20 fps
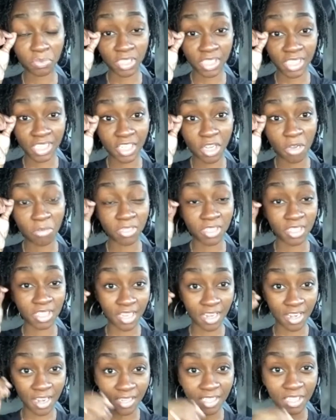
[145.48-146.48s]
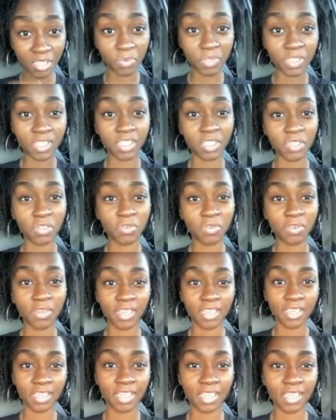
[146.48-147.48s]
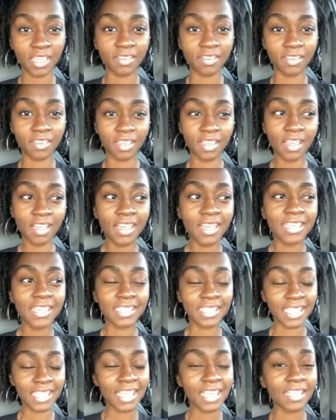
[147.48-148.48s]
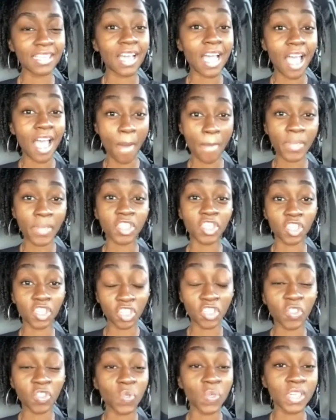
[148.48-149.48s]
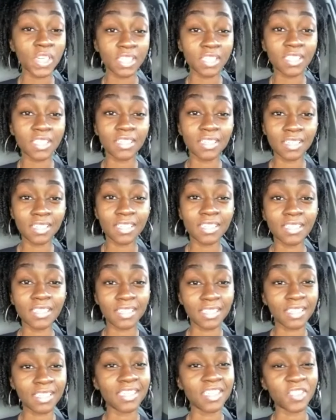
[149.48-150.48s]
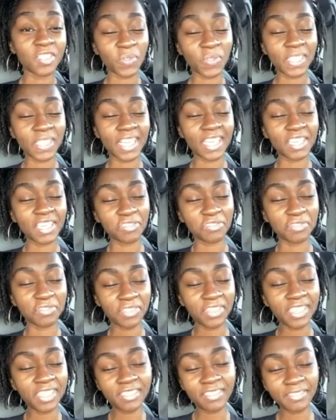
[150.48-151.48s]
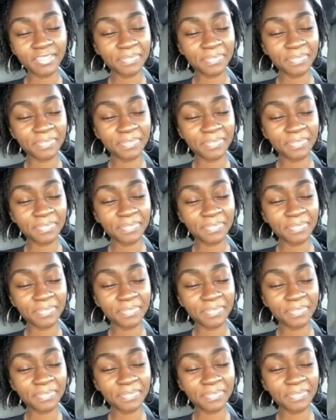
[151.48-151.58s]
dope just connecting with you and seeing how much you're doing in the city. So thank you for real.